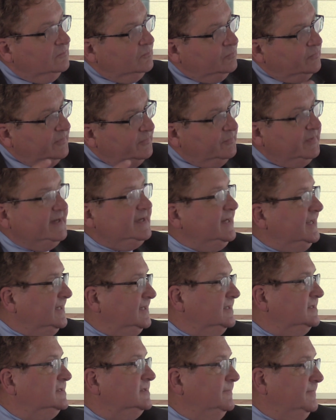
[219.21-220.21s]
We
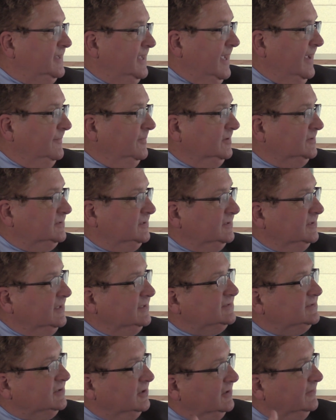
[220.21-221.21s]
needed to be able
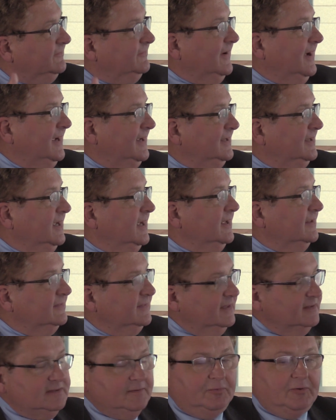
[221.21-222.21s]
to certify
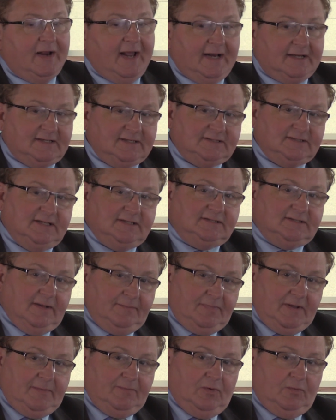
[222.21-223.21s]
that the practices
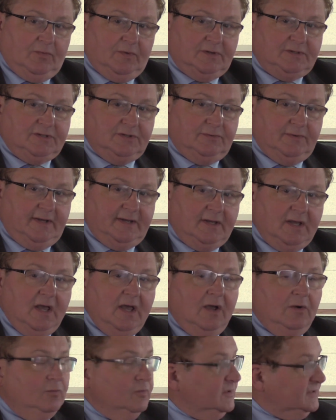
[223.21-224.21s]
that people were doing
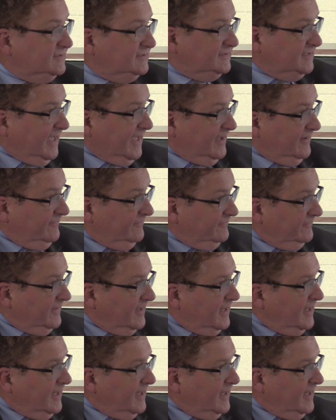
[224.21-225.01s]
were safe.